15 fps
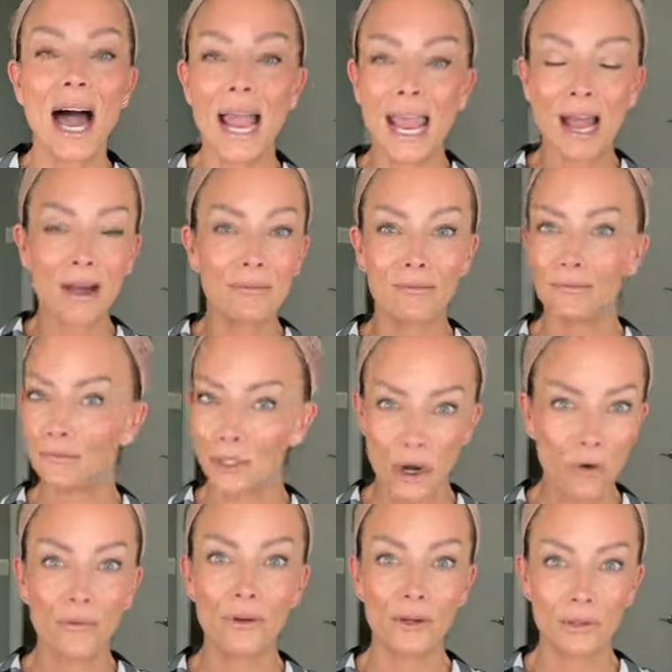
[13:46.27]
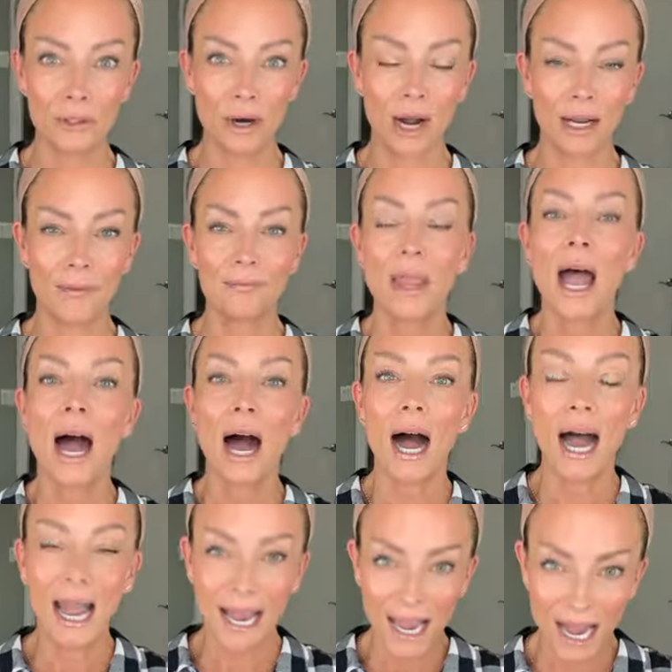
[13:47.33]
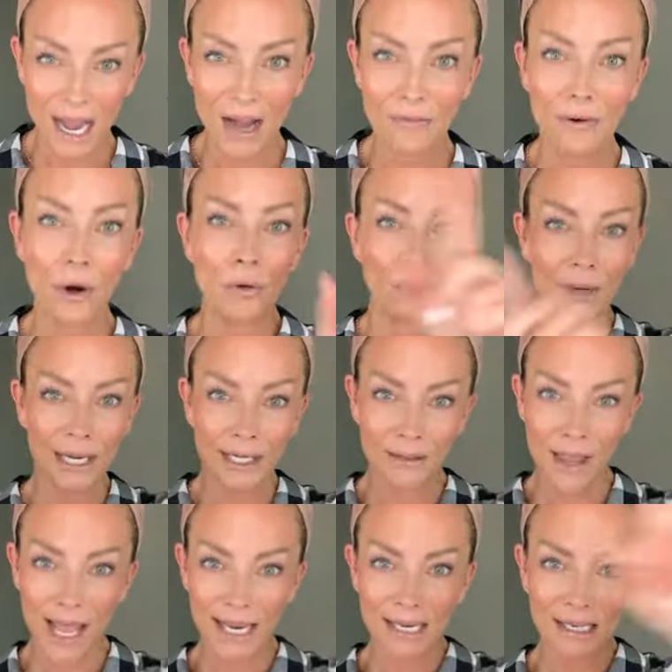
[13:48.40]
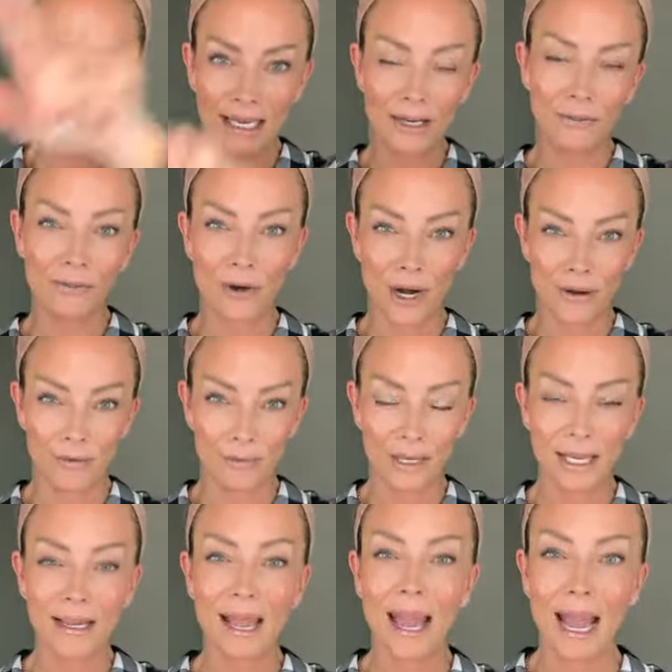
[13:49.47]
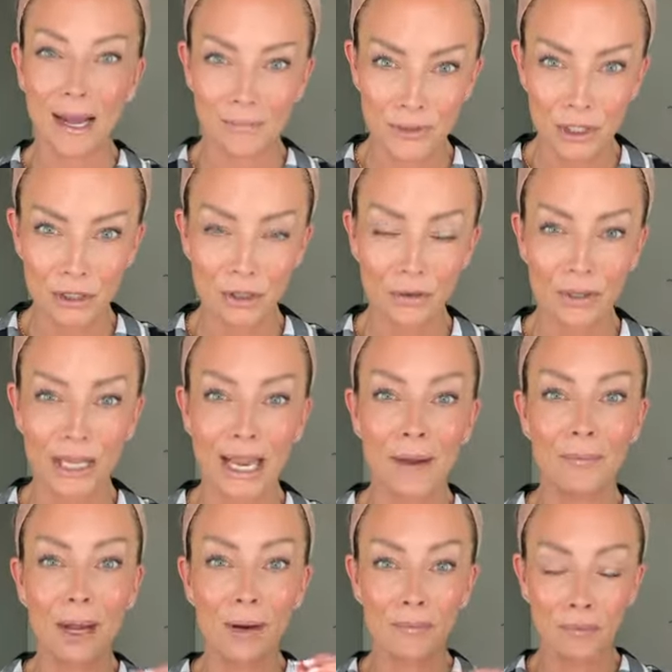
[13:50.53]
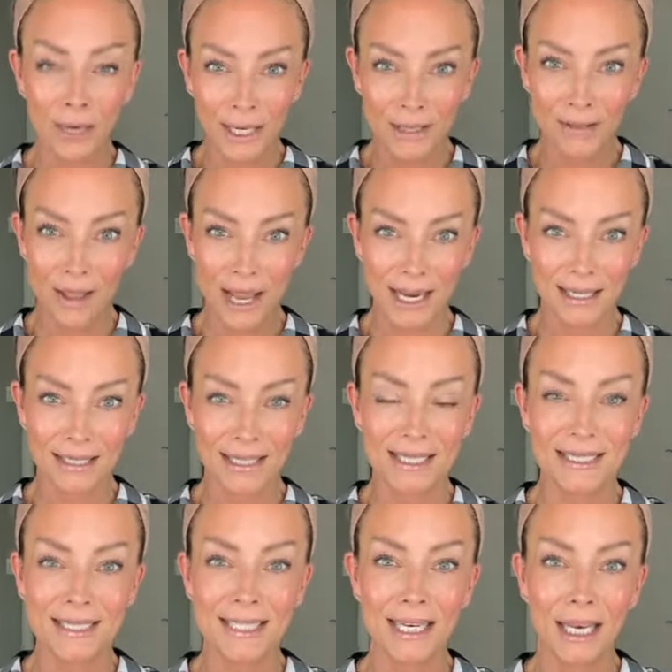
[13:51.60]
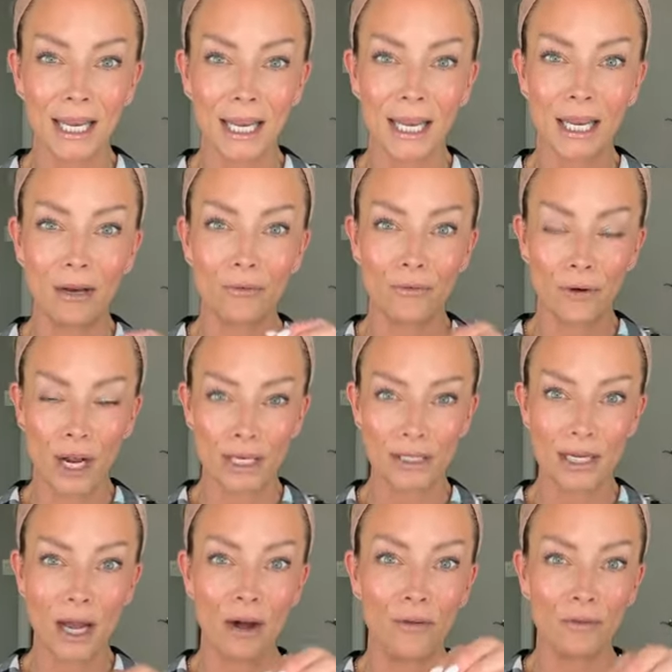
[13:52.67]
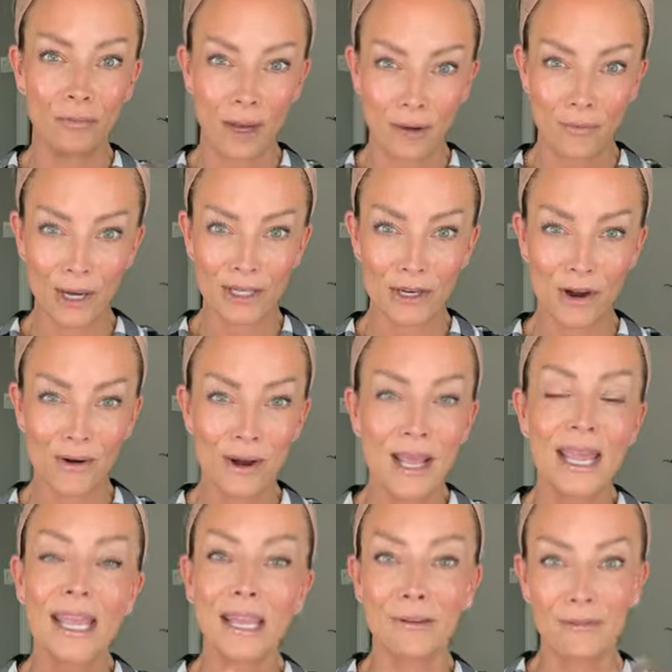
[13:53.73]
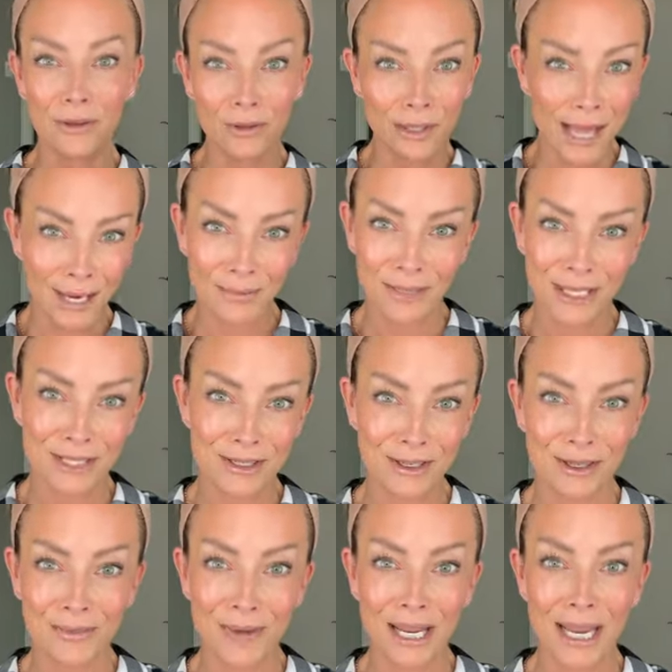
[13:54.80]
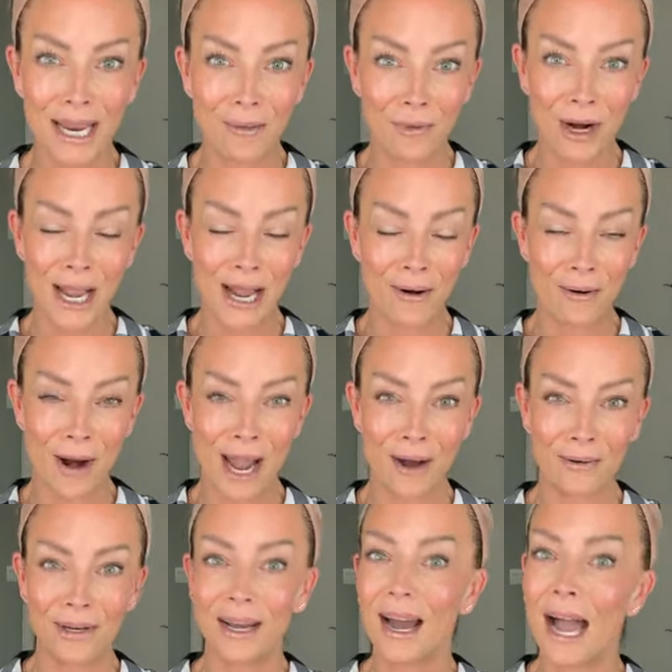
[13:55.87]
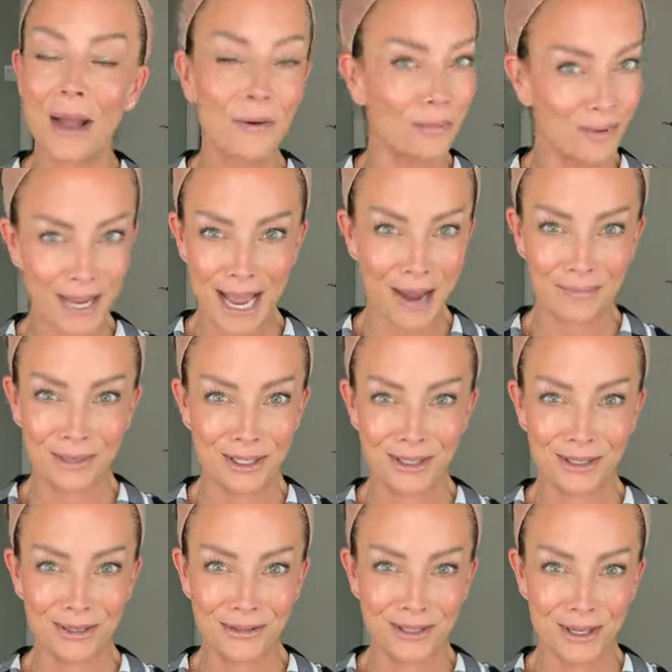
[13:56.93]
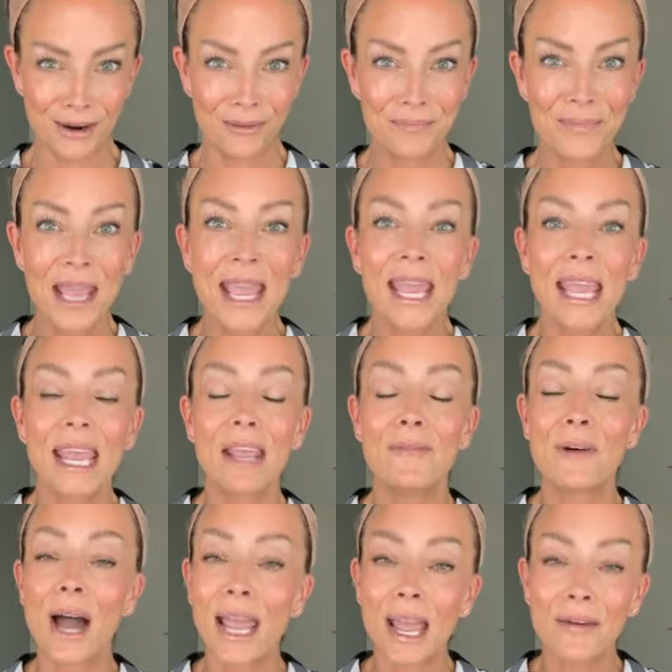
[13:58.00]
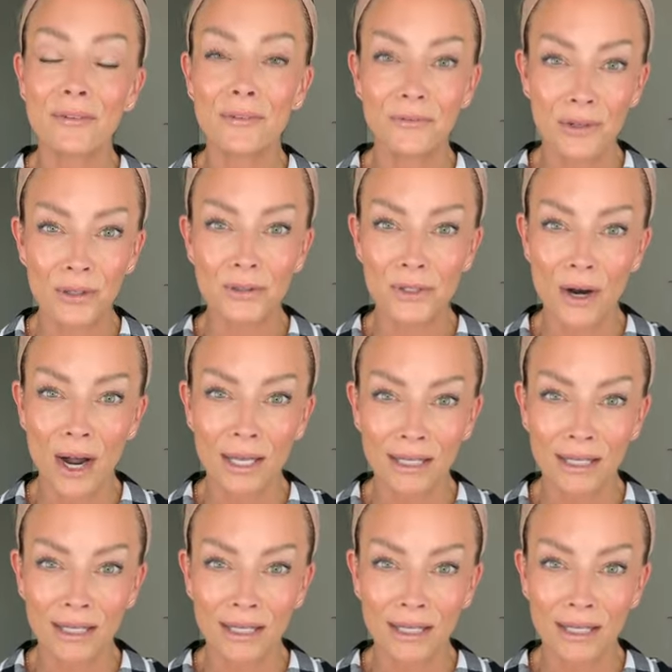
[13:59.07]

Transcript: I have no filter on. I have a ring light in front of me, absolutely, and my ring light is sitting in front of my window. If you'd like me to turn my camera around, I would be happy to do so. If I have a filter